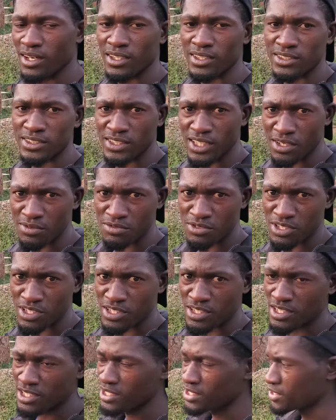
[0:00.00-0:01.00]
stuffs
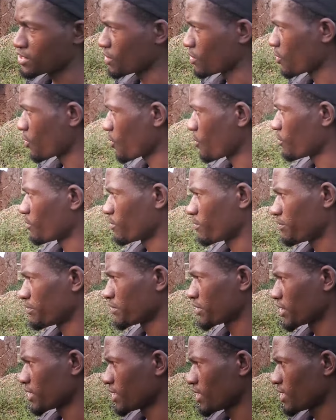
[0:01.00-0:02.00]
in his home.
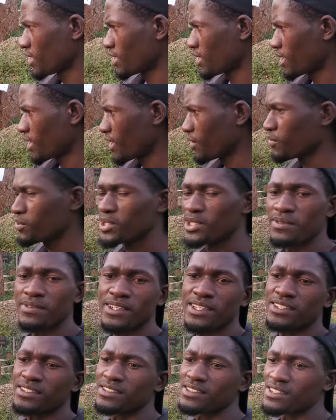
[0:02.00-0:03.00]
I would
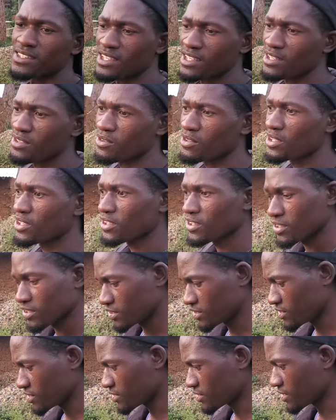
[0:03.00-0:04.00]
even say
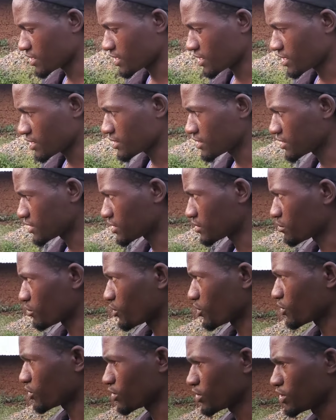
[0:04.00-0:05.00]
this
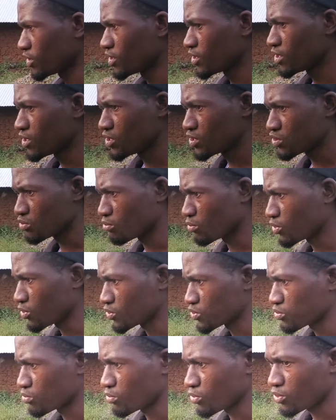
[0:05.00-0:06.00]

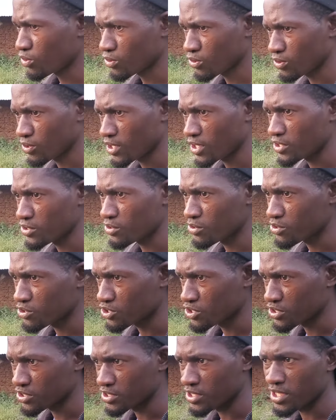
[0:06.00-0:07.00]
small iron
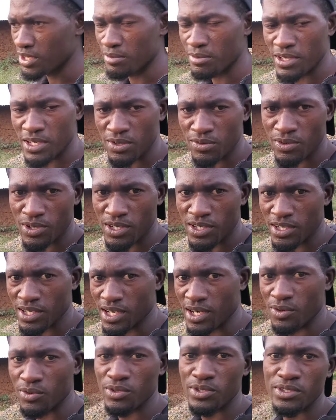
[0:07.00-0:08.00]
sheets, the remaining one,
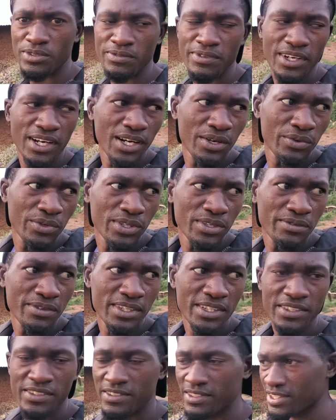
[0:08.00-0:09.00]
I will
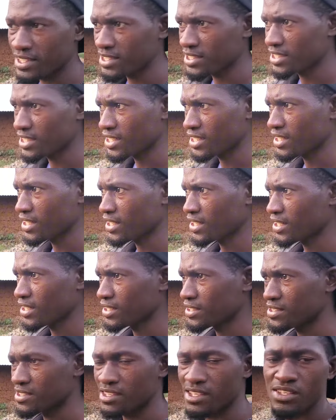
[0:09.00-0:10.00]
even
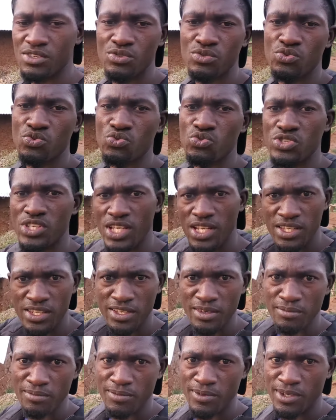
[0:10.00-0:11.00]
decide to sell
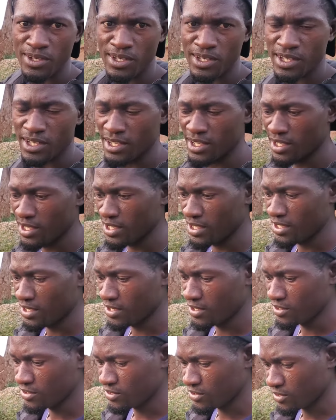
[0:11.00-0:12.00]
them,
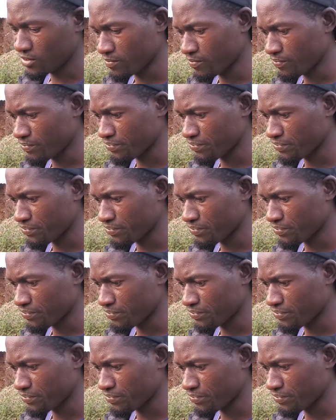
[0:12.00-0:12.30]
you know.